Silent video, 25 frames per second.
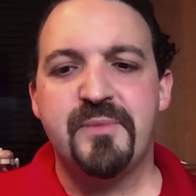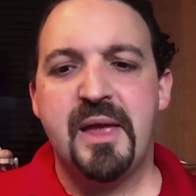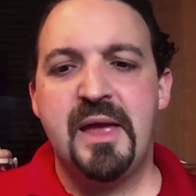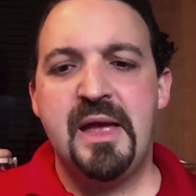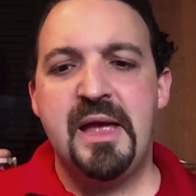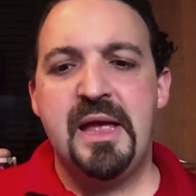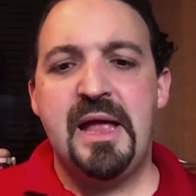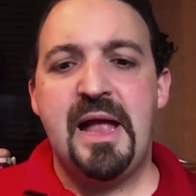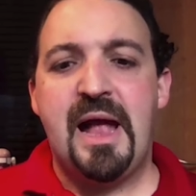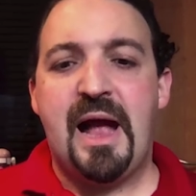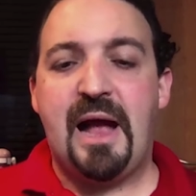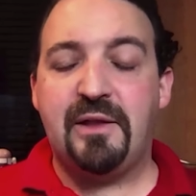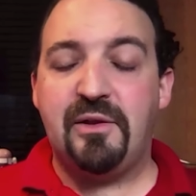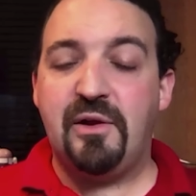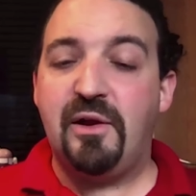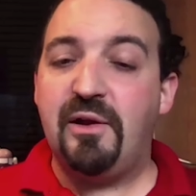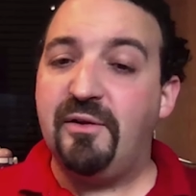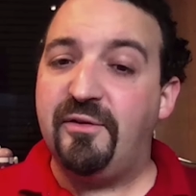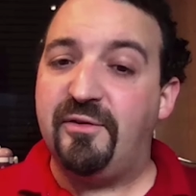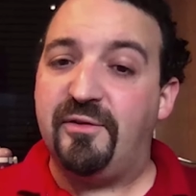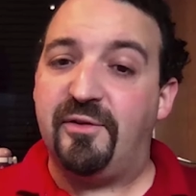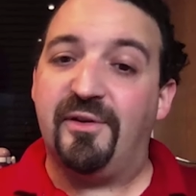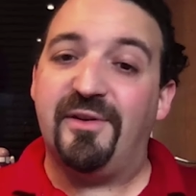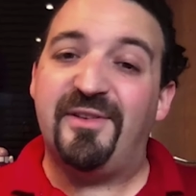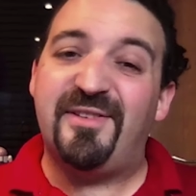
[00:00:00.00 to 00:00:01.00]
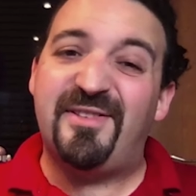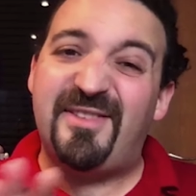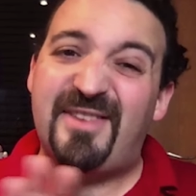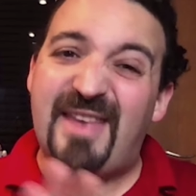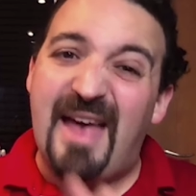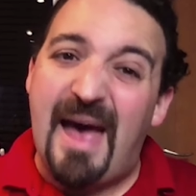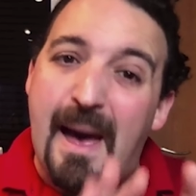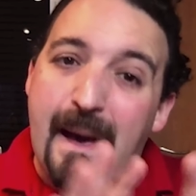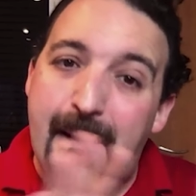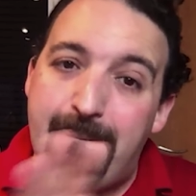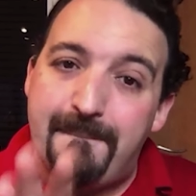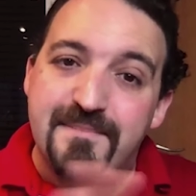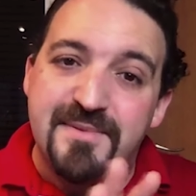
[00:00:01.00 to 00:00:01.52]
And also
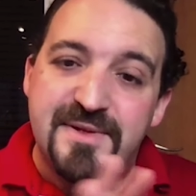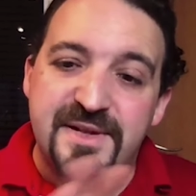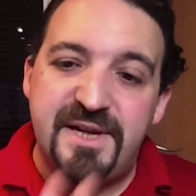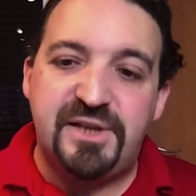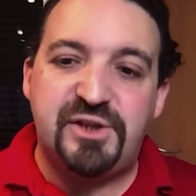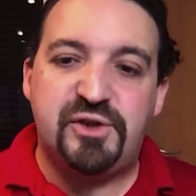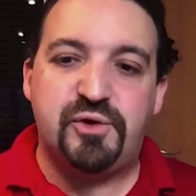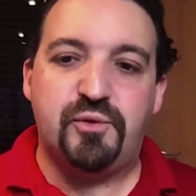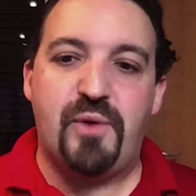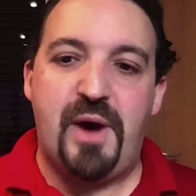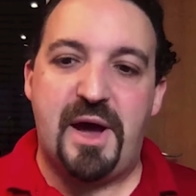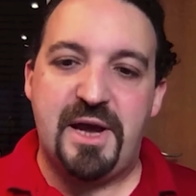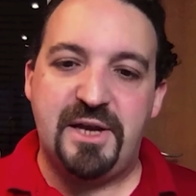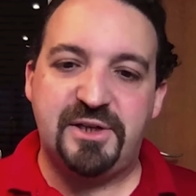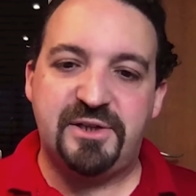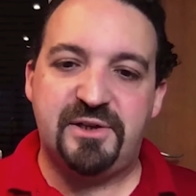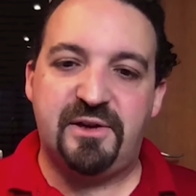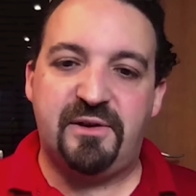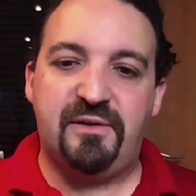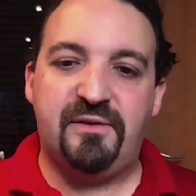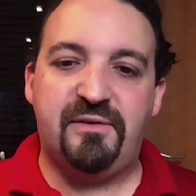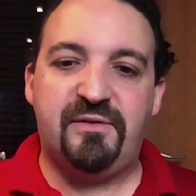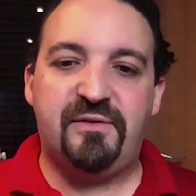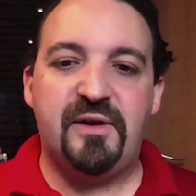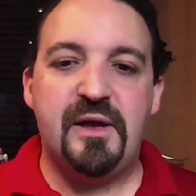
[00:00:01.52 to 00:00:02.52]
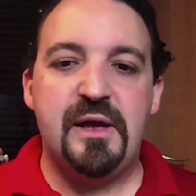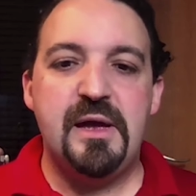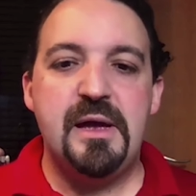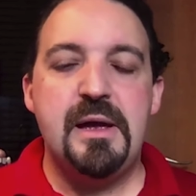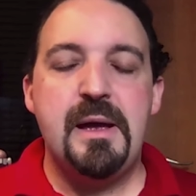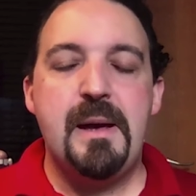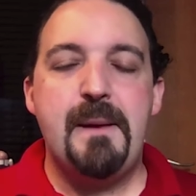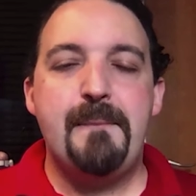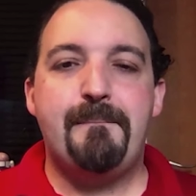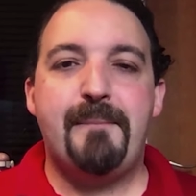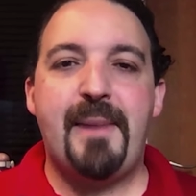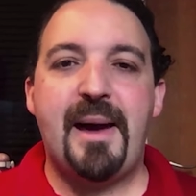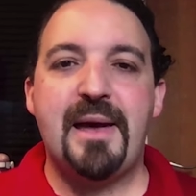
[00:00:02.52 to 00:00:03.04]
some situations
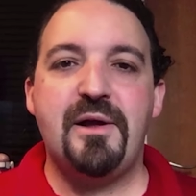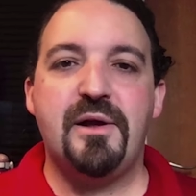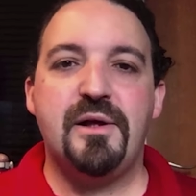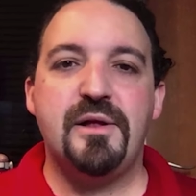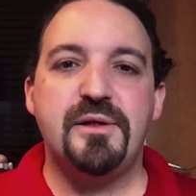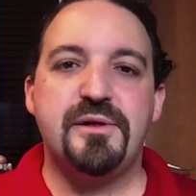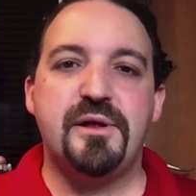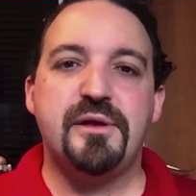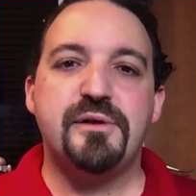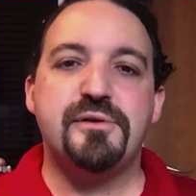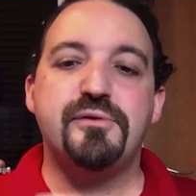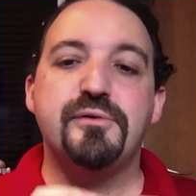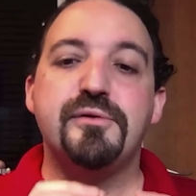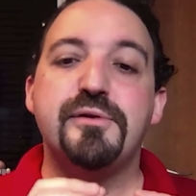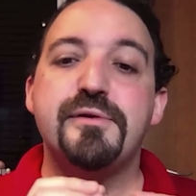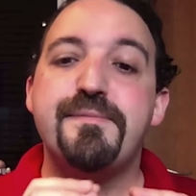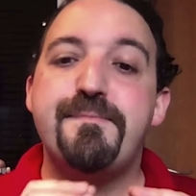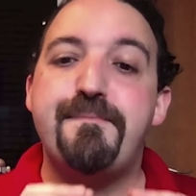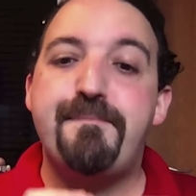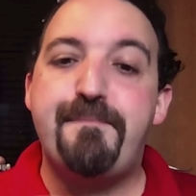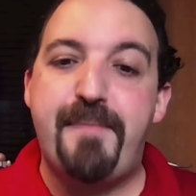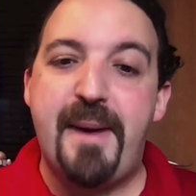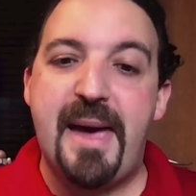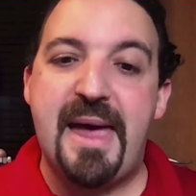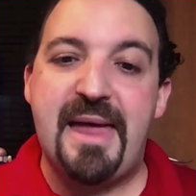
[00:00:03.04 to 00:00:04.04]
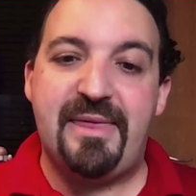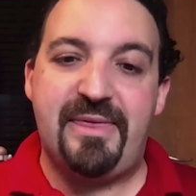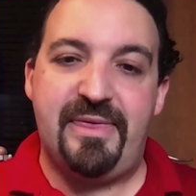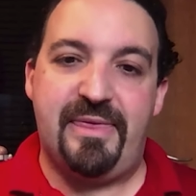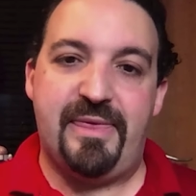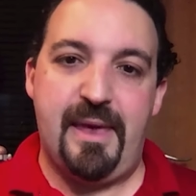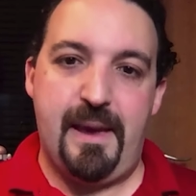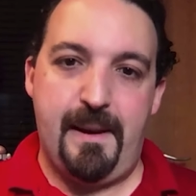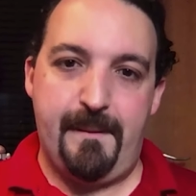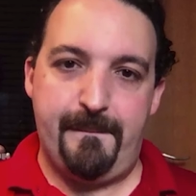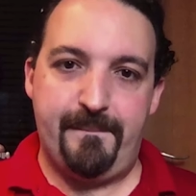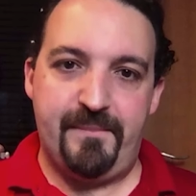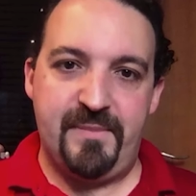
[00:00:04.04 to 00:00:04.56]
might also suspend them.
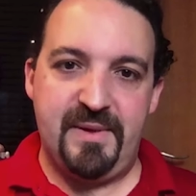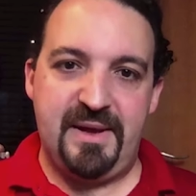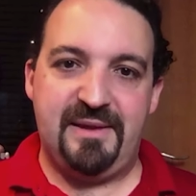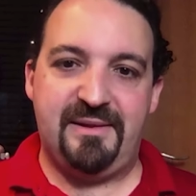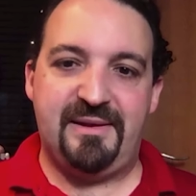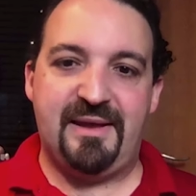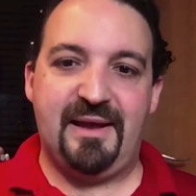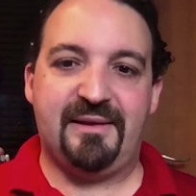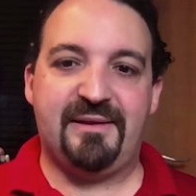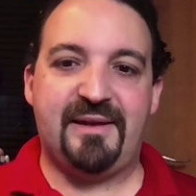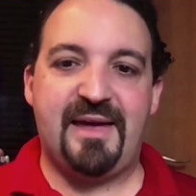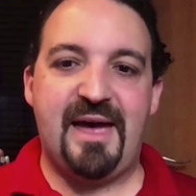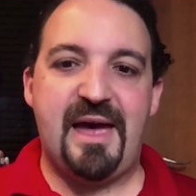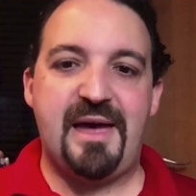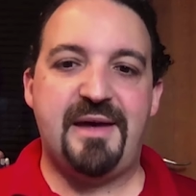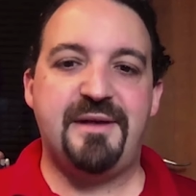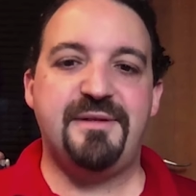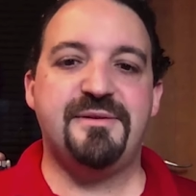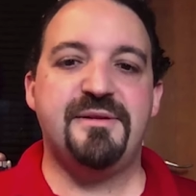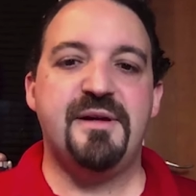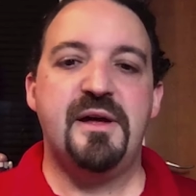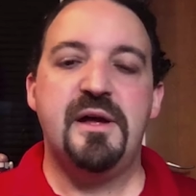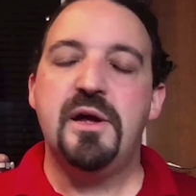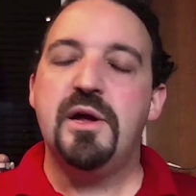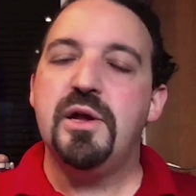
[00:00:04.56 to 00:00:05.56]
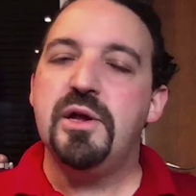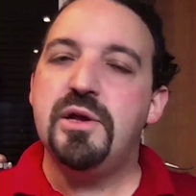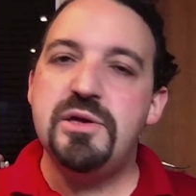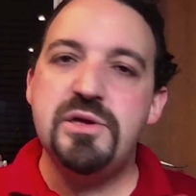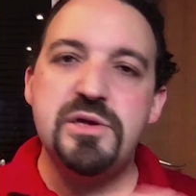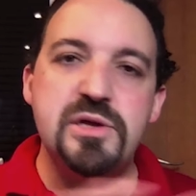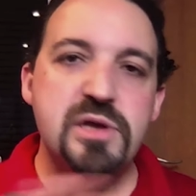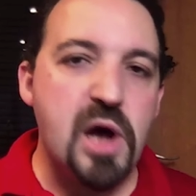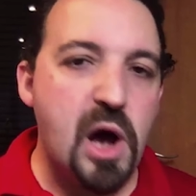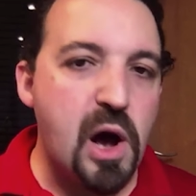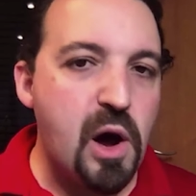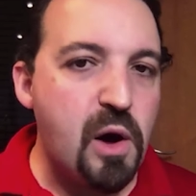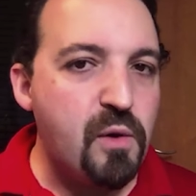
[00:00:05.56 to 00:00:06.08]
In that case,
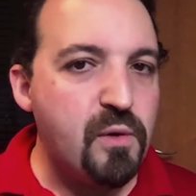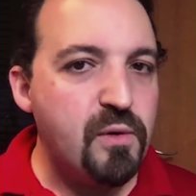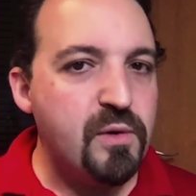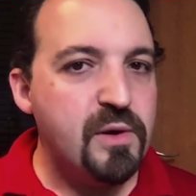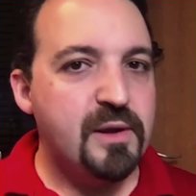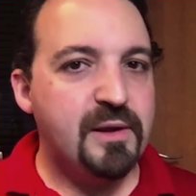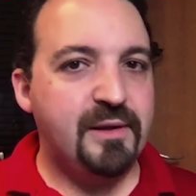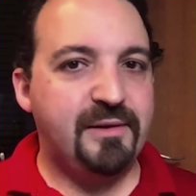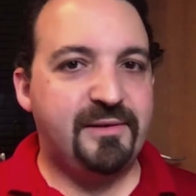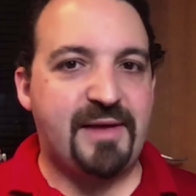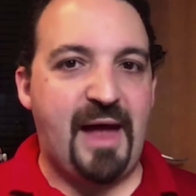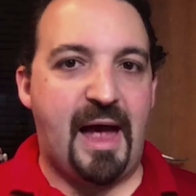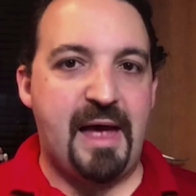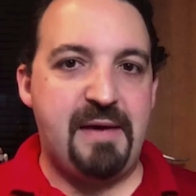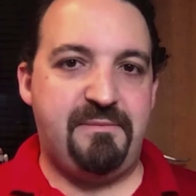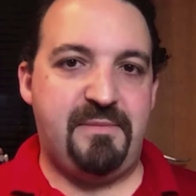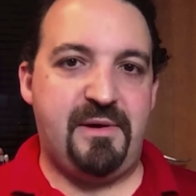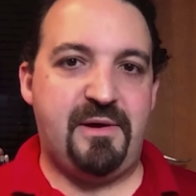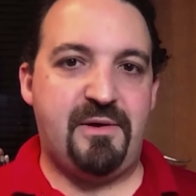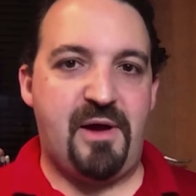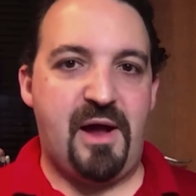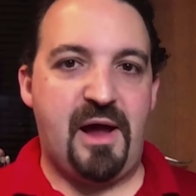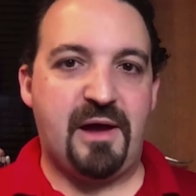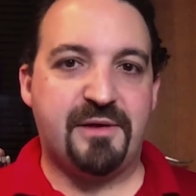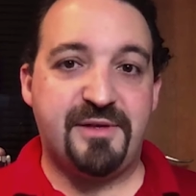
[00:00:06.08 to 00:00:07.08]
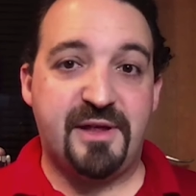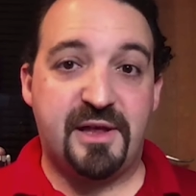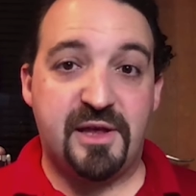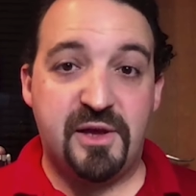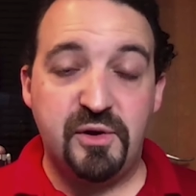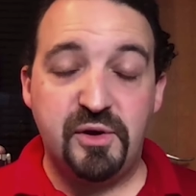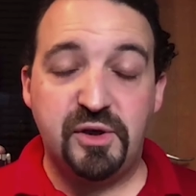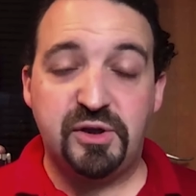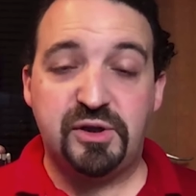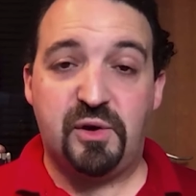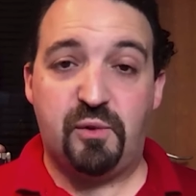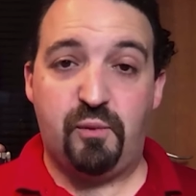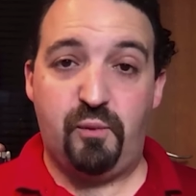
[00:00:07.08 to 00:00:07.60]
no timer
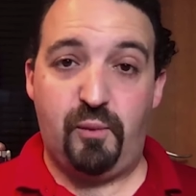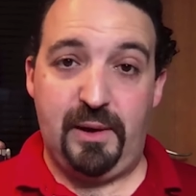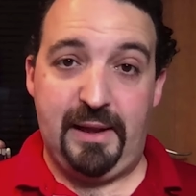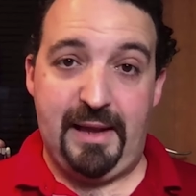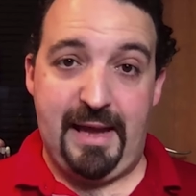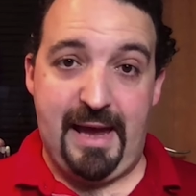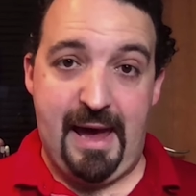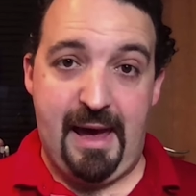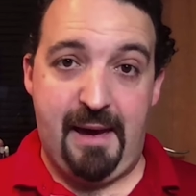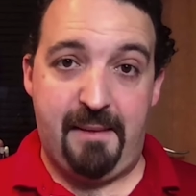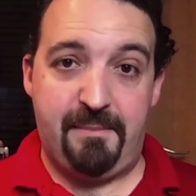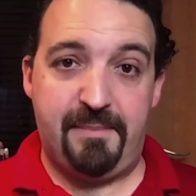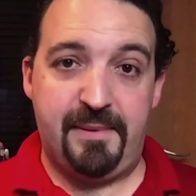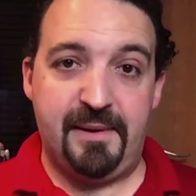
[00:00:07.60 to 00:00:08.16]
execution will happen.